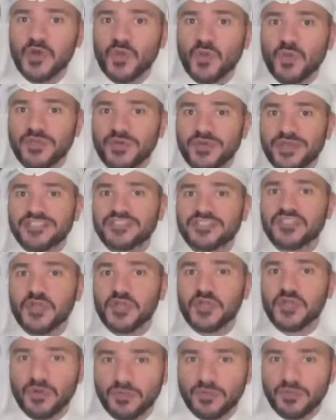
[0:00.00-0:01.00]
when you get to
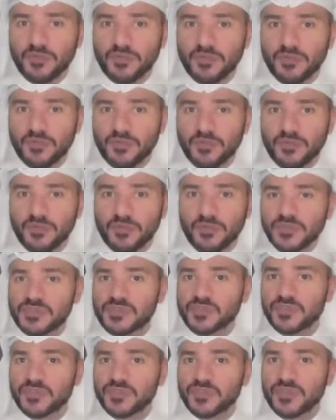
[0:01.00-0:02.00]
know the
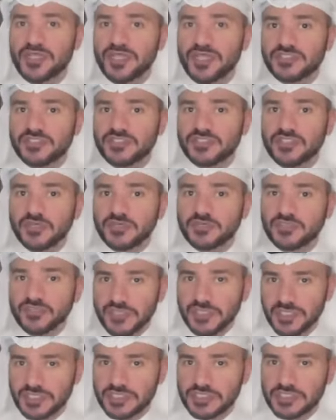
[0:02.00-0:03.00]
Jews, when you get to know
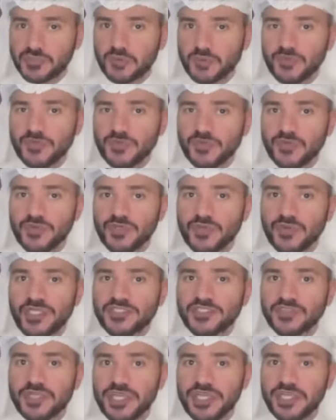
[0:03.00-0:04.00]
Judaism, when you when you
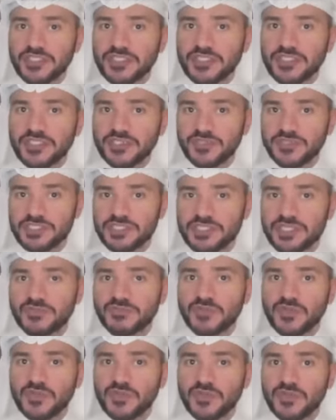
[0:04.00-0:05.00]
educate yourself,
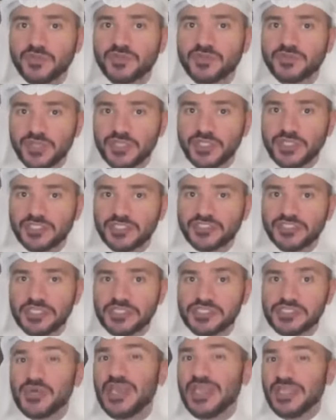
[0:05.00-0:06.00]
you would really change.
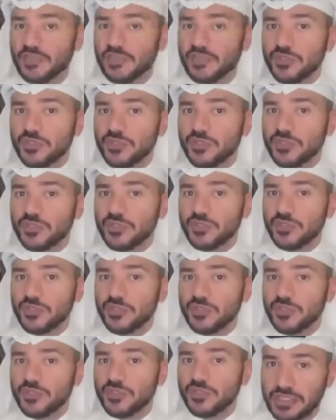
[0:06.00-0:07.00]
So education is
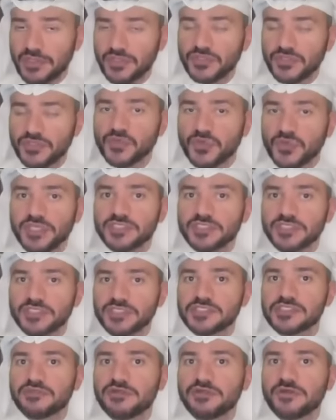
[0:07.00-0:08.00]
the key. Education is a
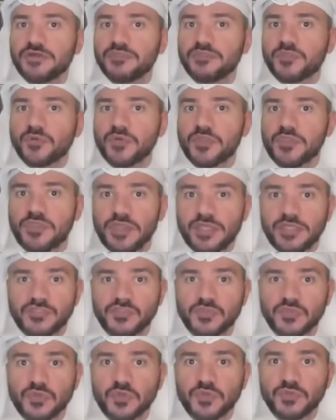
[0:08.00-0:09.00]
very important thing
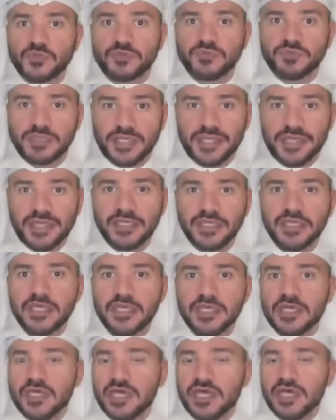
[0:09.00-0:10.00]
to to play.
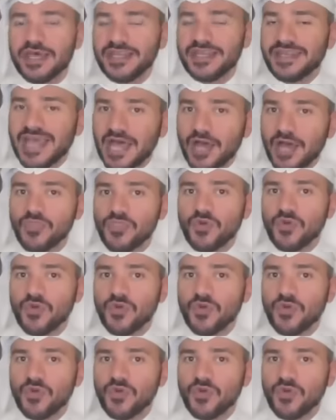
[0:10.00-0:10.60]
And now